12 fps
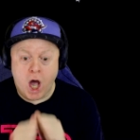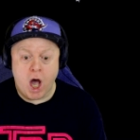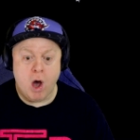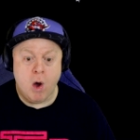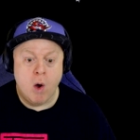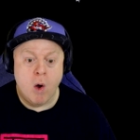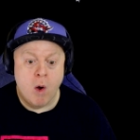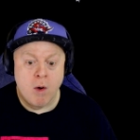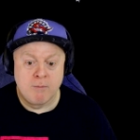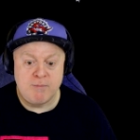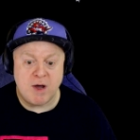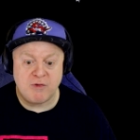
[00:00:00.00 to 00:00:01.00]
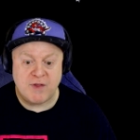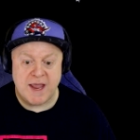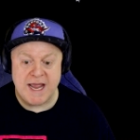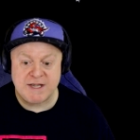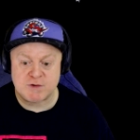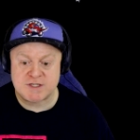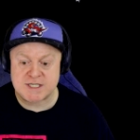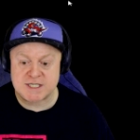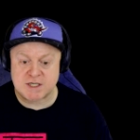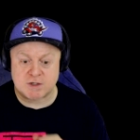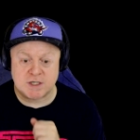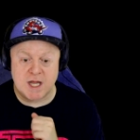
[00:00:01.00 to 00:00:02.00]
Oh. Both
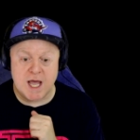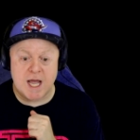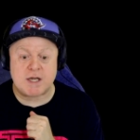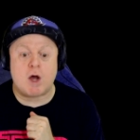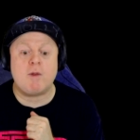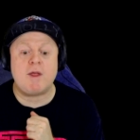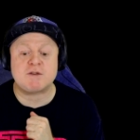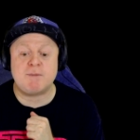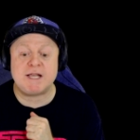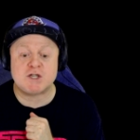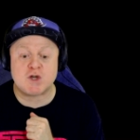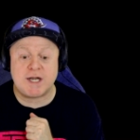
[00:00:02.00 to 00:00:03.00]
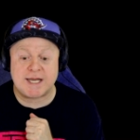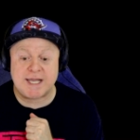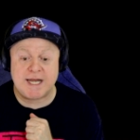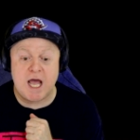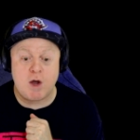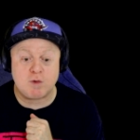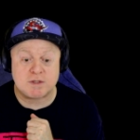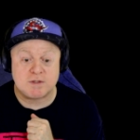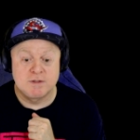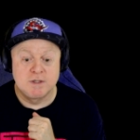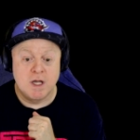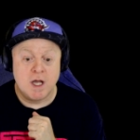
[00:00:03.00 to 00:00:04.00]
entrances are locked! Oh, that's me trying to get out!
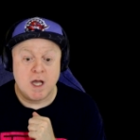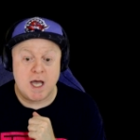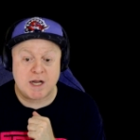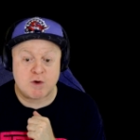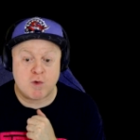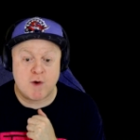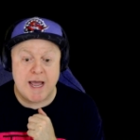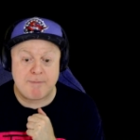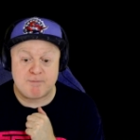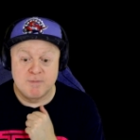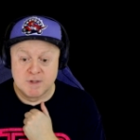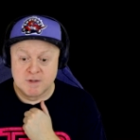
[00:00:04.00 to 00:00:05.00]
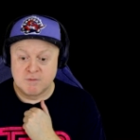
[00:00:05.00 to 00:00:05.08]
Oh, crap!